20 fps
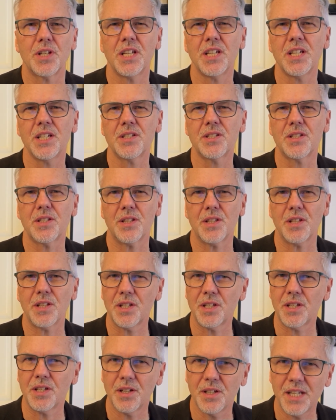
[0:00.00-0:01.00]
is
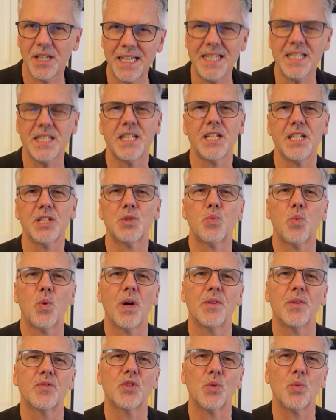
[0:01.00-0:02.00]
the easiest
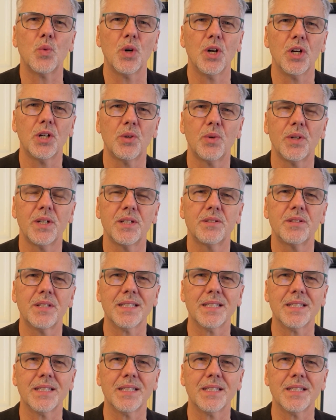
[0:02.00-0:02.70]
one to work with,